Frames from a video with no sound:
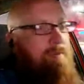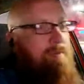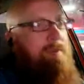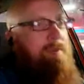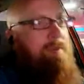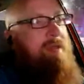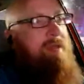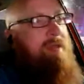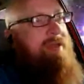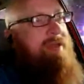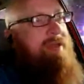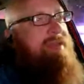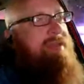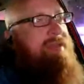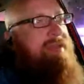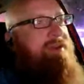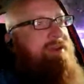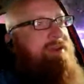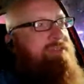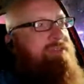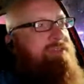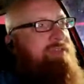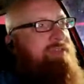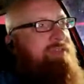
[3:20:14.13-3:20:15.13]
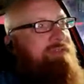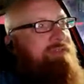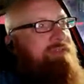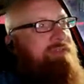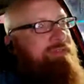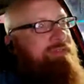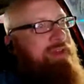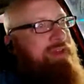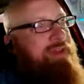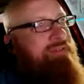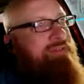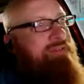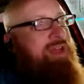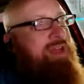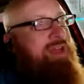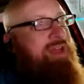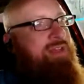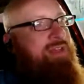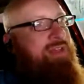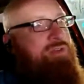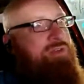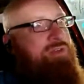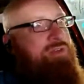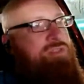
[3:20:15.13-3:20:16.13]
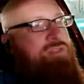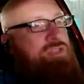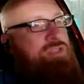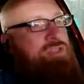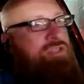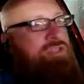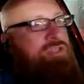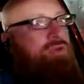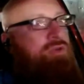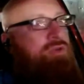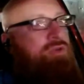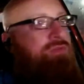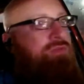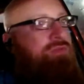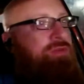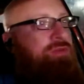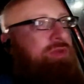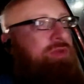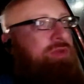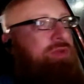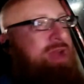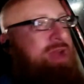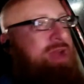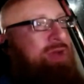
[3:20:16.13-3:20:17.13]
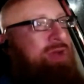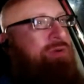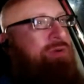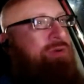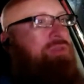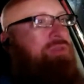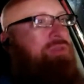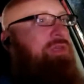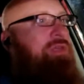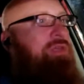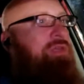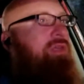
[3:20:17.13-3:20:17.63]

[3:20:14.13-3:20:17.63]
Lock in our $75 in just over 3 hours.